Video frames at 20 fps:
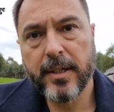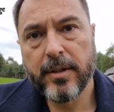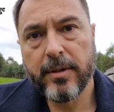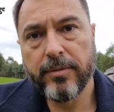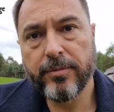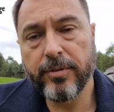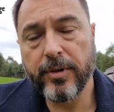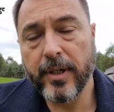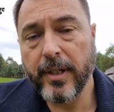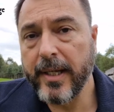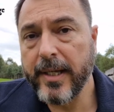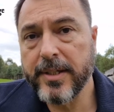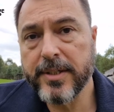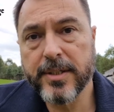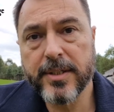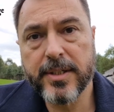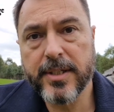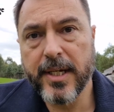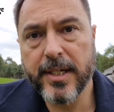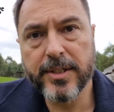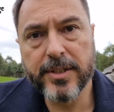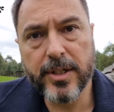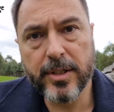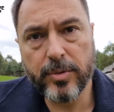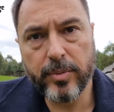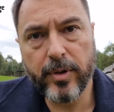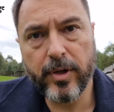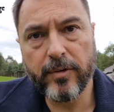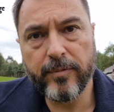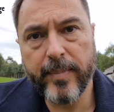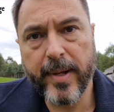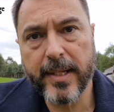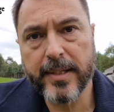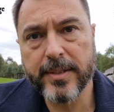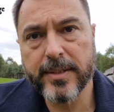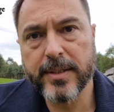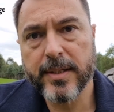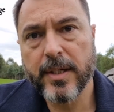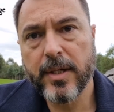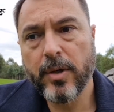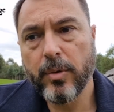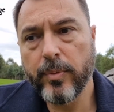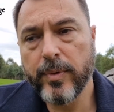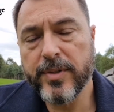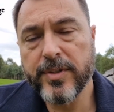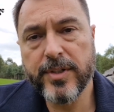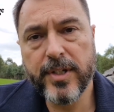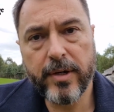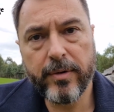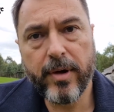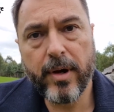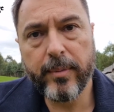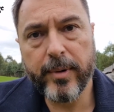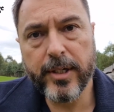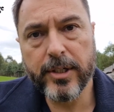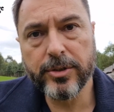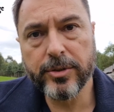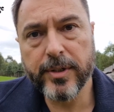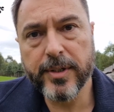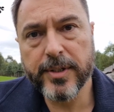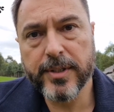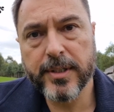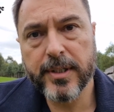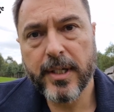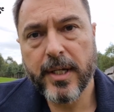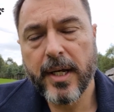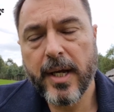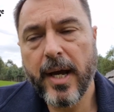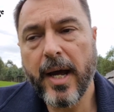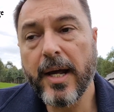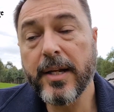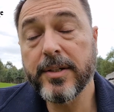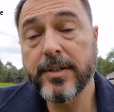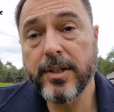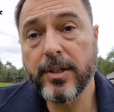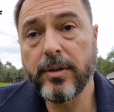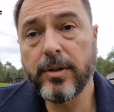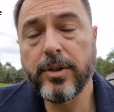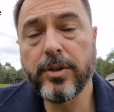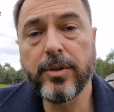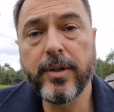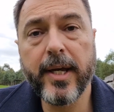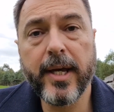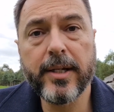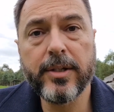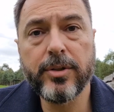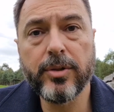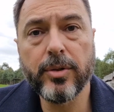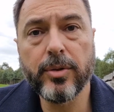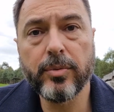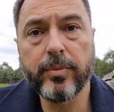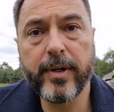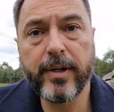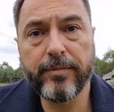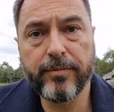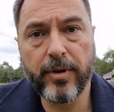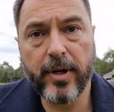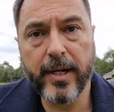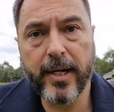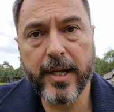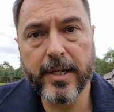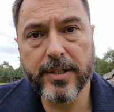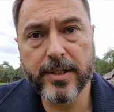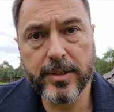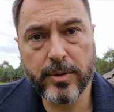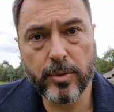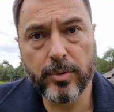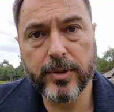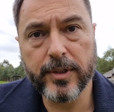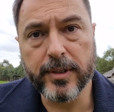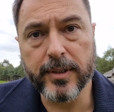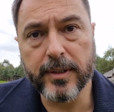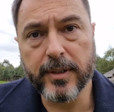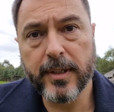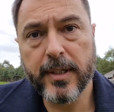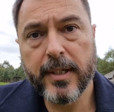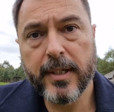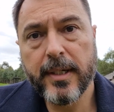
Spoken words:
for at least 6 to 12 months with zero interest until you get your refinance sorted.